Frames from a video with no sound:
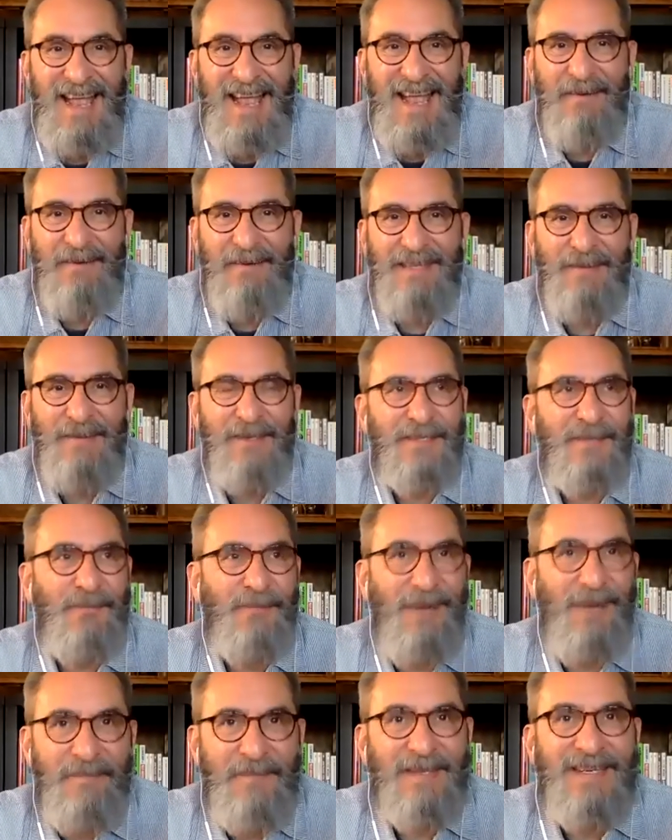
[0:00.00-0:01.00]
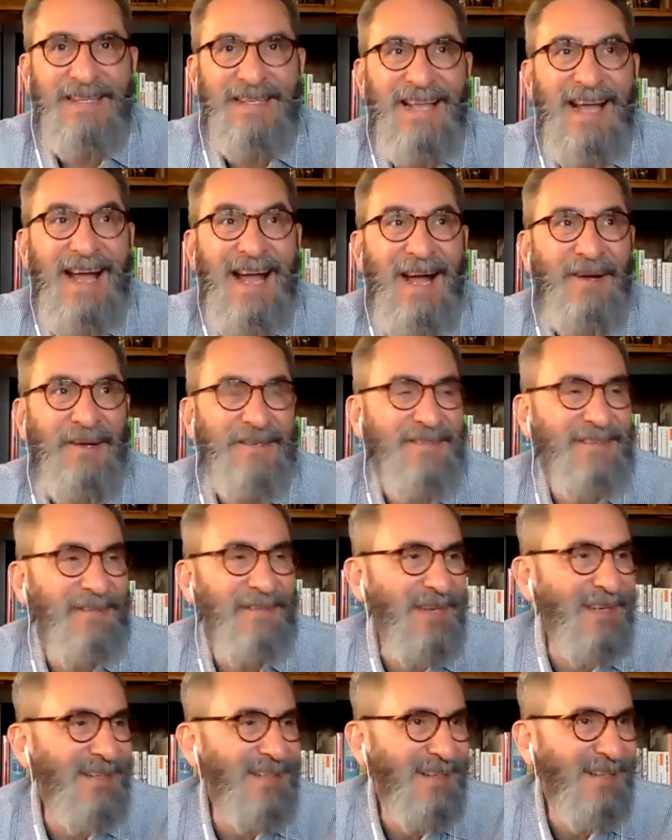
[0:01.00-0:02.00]
everything was a weapon in the house. I
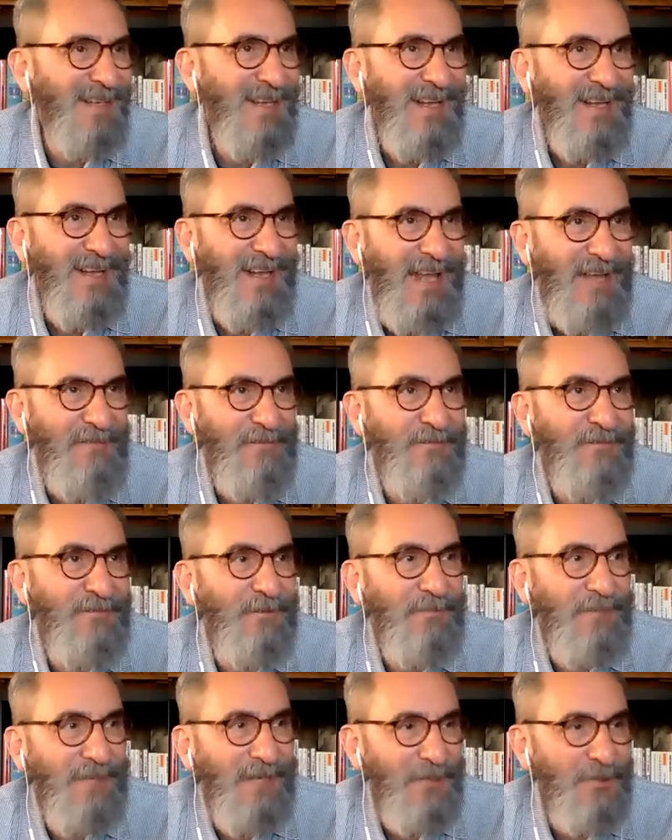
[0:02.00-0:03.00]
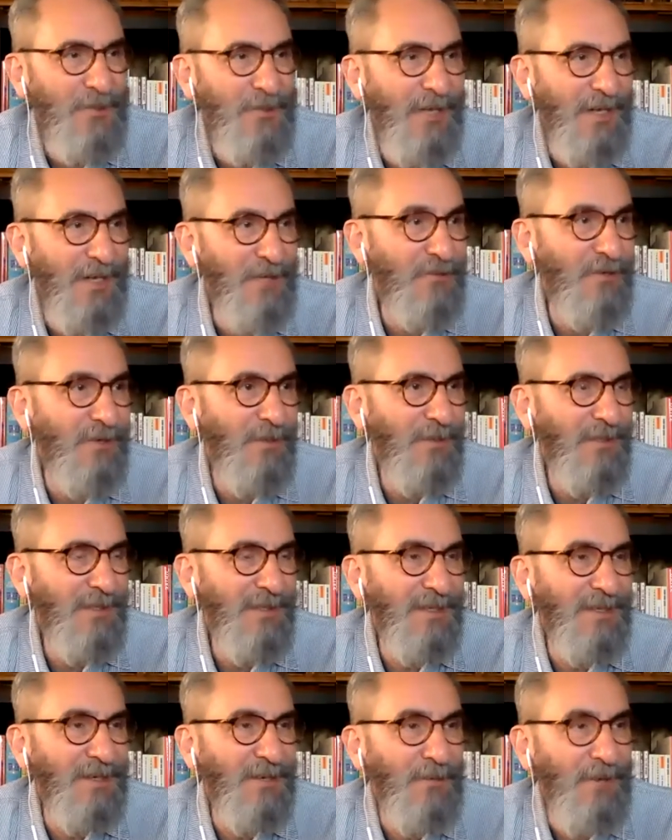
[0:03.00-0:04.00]
mean, heaven forbid you got in trouble in
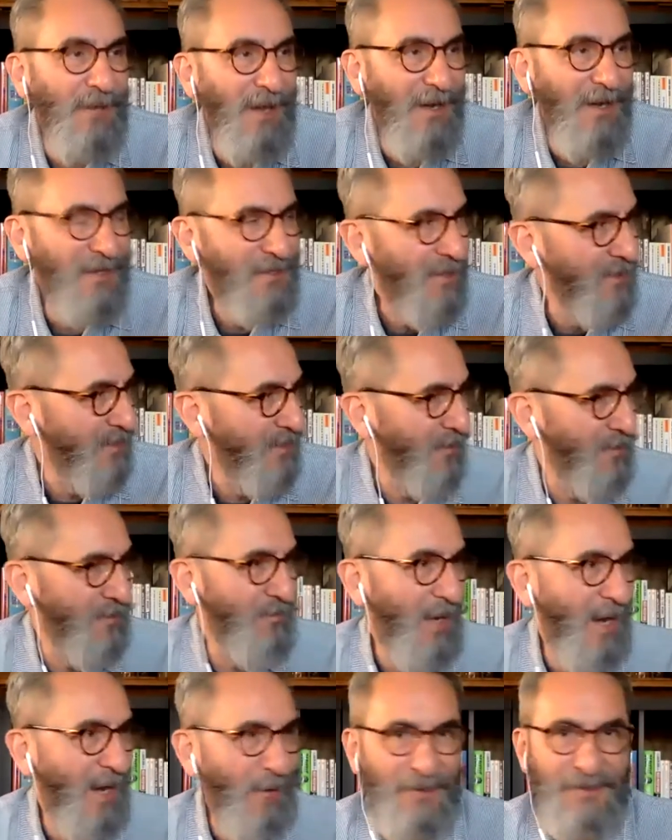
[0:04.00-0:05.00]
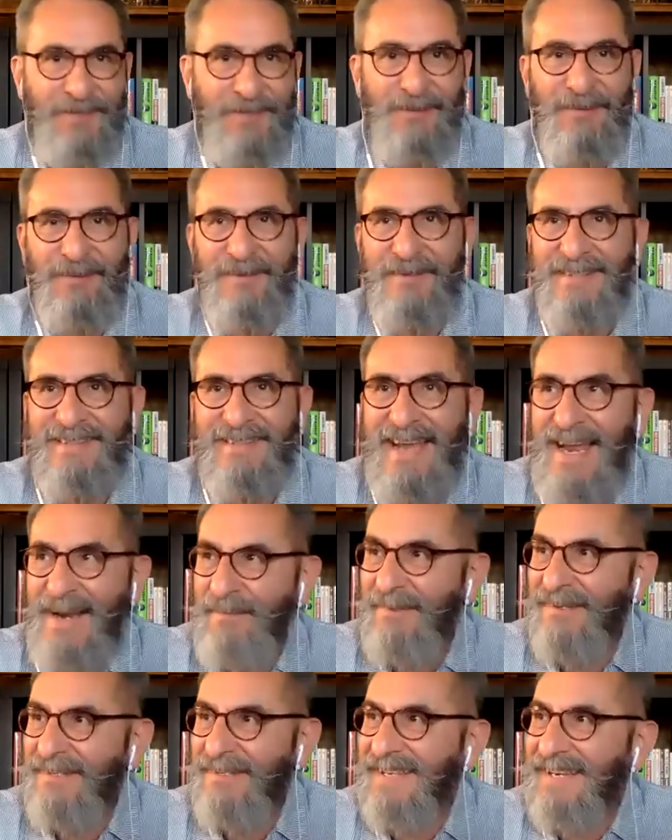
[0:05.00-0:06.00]
the garage because there's power tools and
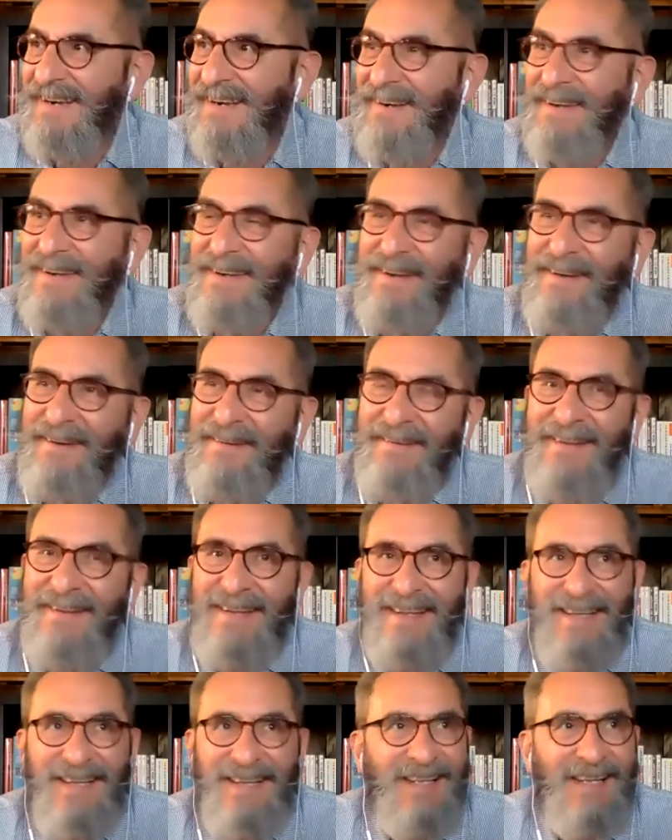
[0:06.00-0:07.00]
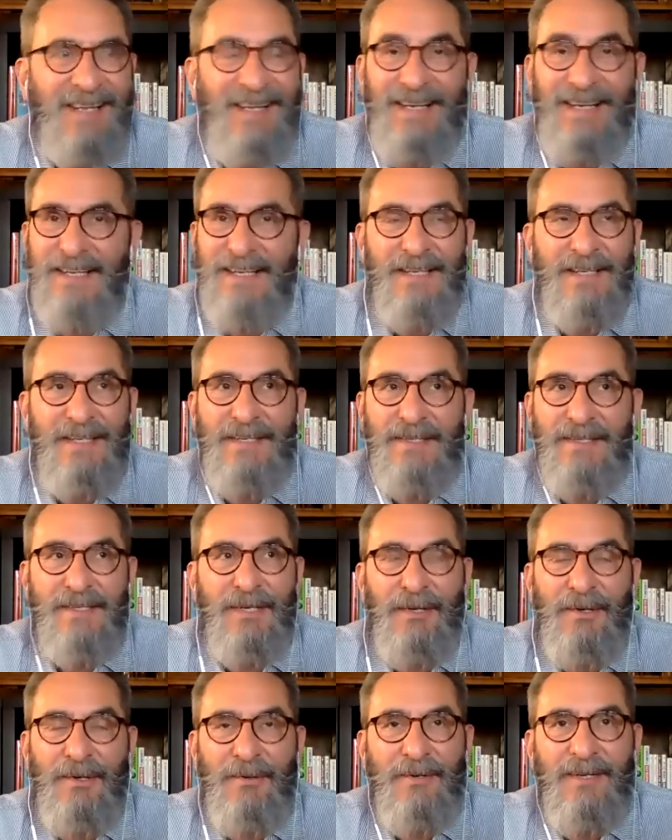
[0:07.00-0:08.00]
hammers there, you know. Uh,
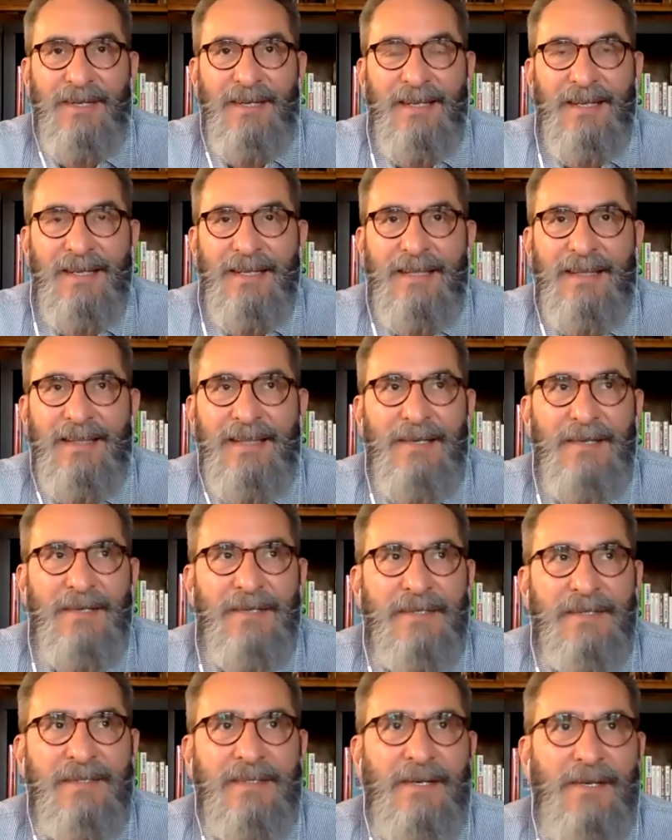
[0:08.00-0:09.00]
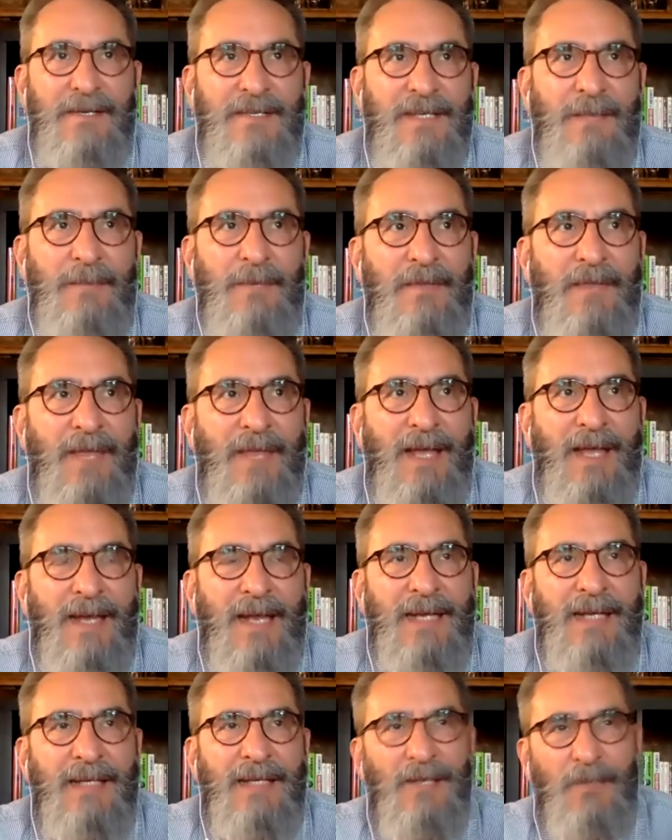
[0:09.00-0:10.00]
so there's there's some of that. I
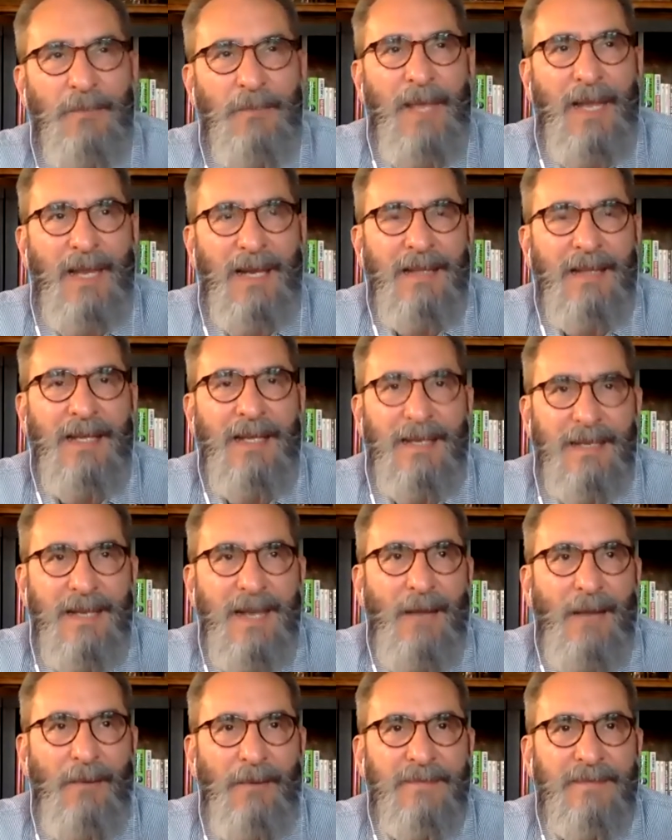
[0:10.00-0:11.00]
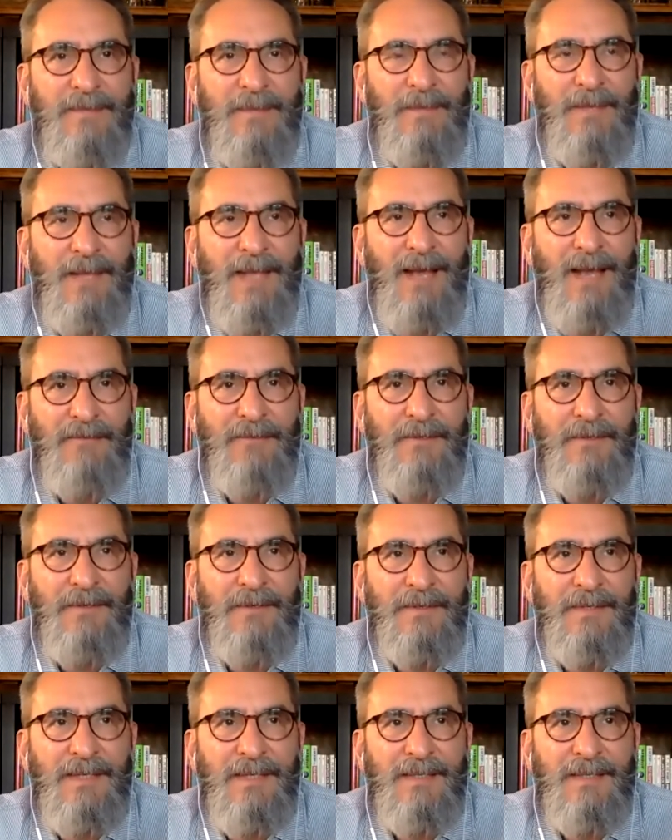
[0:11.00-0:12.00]
can look back at that now with some laughter
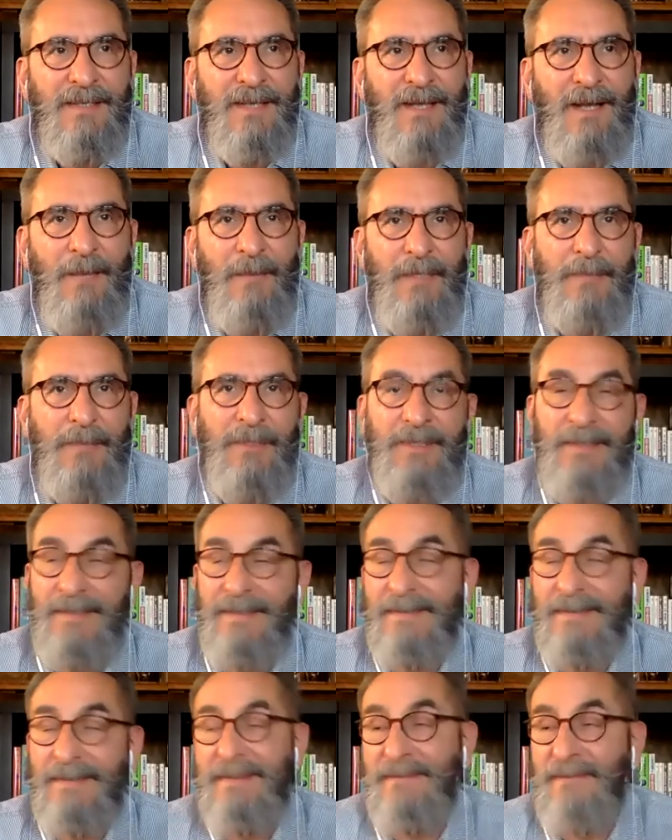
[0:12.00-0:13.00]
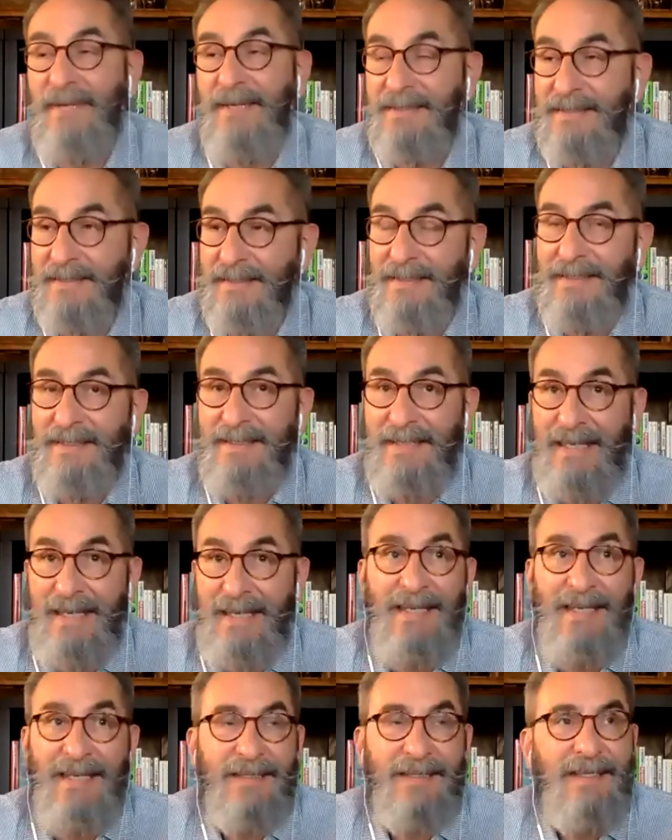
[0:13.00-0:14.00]
and, and comedy because let's face it, in the
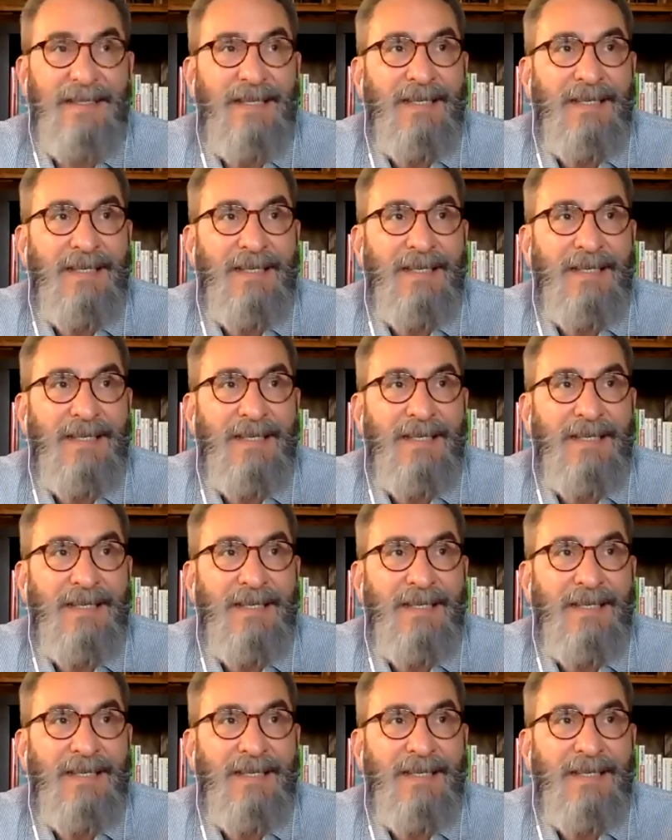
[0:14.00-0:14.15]
end,